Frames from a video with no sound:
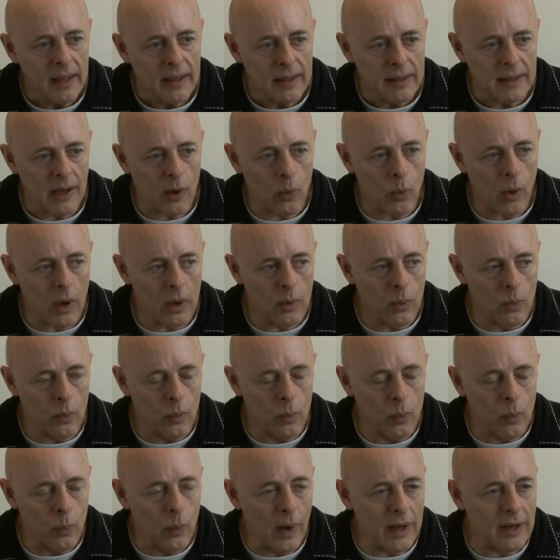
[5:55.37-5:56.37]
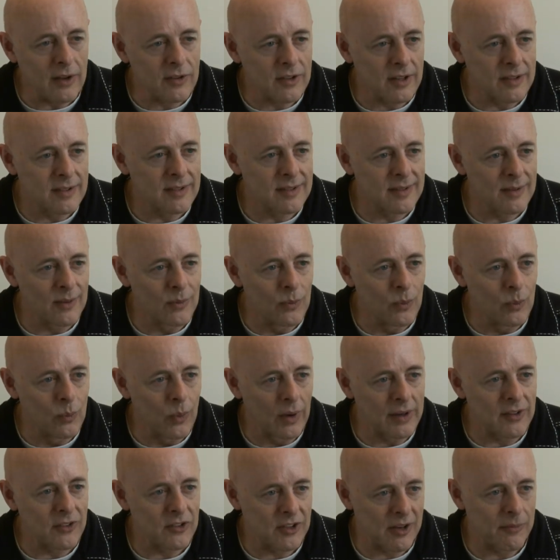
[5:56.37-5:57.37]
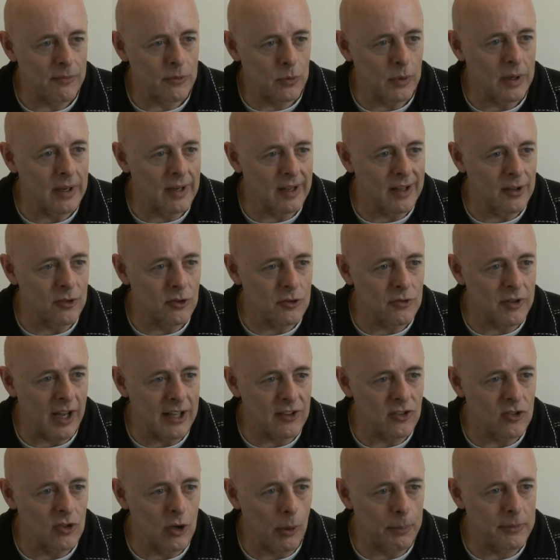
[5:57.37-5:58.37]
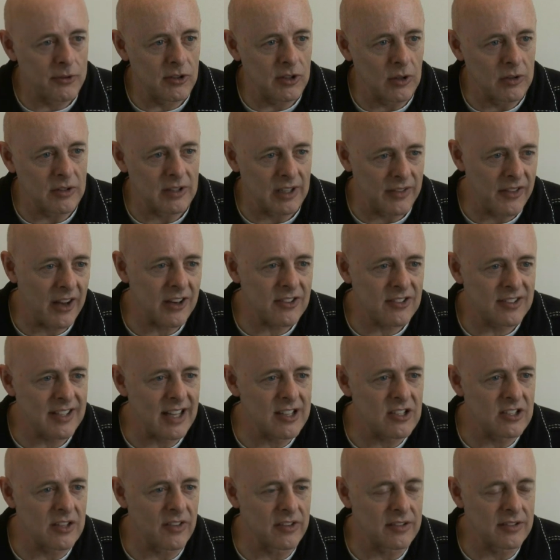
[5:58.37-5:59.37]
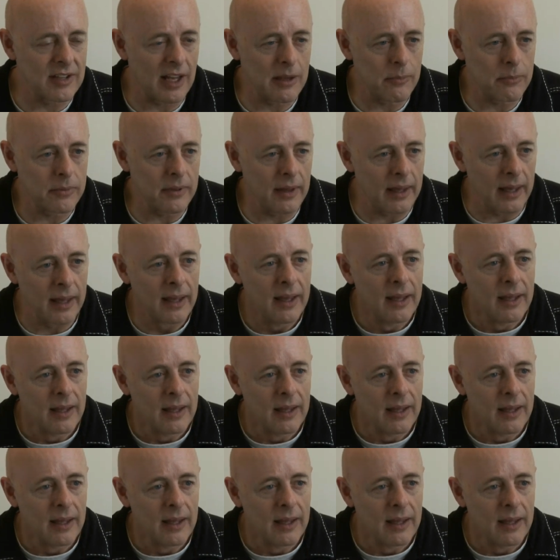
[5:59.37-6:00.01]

Now, what is the difference between a constraint and an opportunity? They're essentially the same thing.